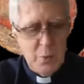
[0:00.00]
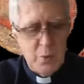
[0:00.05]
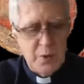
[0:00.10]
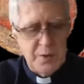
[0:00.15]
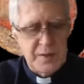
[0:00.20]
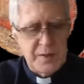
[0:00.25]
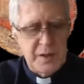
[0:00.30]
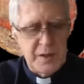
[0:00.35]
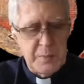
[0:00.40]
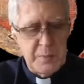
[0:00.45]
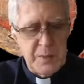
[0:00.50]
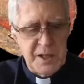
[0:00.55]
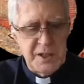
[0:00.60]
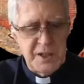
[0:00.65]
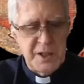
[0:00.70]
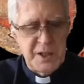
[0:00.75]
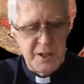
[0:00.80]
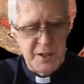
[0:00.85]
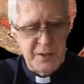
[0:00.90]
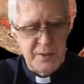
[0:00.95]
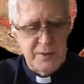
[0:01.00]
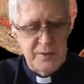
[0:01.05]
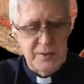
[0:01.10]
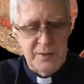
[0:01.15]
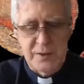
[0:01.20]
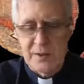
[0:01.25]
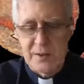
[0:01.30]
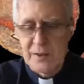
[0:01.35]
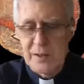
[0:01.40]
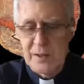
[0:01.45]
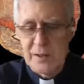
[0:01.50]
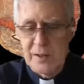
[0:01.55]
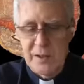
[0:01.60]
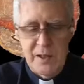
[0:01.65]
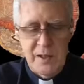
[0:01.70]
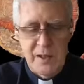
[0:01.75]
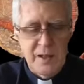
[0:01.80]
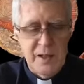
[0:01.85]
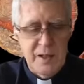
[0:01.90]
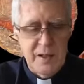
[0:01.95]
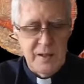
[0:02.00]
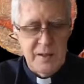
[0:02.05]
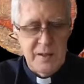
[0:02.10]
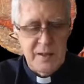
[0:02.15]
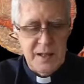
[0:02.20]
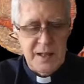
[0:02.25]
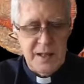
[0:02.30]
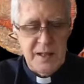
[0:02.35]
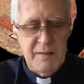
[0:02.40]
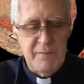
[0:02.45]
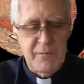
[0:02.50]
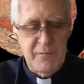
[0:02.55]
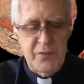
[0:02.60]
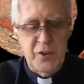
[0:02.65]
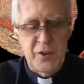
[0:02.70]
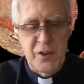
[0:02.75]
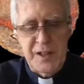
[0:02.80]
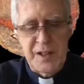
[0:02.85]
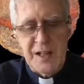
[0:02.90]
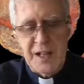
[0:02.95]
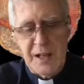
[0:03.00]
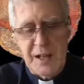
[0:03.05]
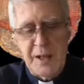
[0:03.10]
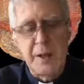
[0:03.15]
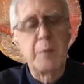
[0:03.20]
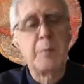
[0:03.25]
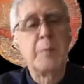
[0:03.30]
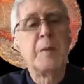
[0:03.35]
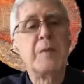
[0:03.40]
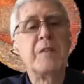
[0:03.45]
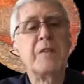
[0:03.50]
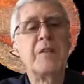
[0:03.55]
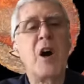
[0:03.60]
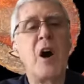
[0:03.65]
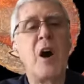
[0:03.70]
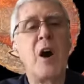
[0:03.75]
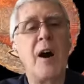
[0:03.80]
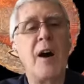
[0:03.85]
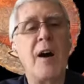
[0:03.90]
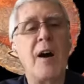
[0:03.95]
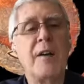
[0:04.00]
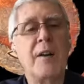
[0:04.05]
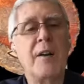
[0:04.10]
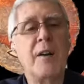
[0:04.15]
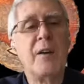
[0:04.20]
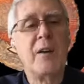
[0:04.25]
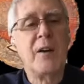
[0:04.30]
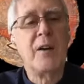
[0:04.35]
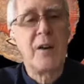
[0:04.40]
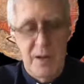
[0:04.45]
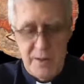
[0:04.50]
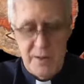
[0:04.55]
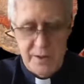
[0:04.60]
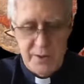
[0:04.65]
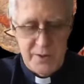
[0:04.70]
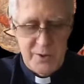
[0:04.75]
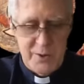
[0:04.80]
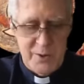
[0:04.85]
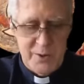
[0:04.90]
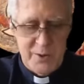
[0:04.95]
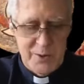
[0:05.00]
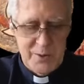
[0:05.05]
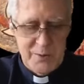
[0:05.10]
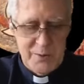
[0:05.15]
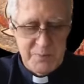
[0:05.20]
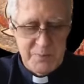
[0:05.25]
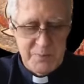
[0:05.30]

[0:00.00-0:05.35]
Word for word: with dominionist need for the kingdom of God on earth.